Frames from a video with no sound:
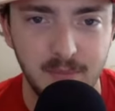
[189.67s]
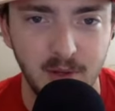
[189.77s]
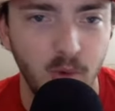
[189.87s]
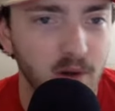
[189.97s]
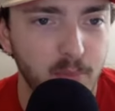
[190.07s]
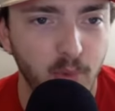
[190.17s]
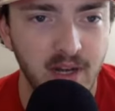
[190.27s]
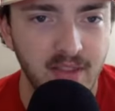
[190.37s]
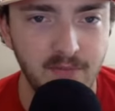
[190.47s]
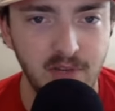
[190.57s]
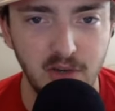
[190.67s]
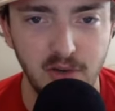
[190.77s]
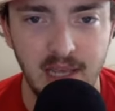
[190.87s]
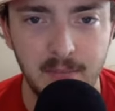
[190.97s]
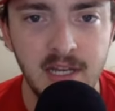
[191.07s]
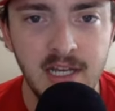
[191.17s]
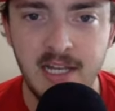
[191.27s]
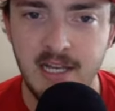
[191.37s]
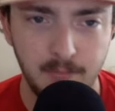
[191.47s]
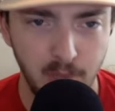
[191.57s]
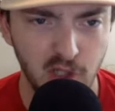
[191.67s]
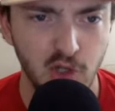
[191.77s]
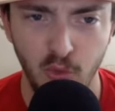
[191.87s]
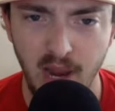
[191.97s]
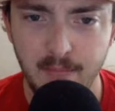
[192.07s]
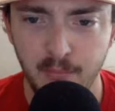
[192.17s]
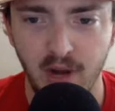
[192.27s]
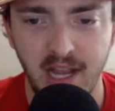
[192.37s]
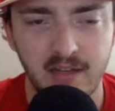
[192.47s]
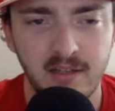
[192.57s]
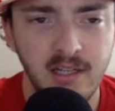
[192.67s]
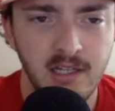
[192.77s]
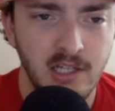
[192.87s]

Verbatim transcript: him at one point in that video game, but great brand.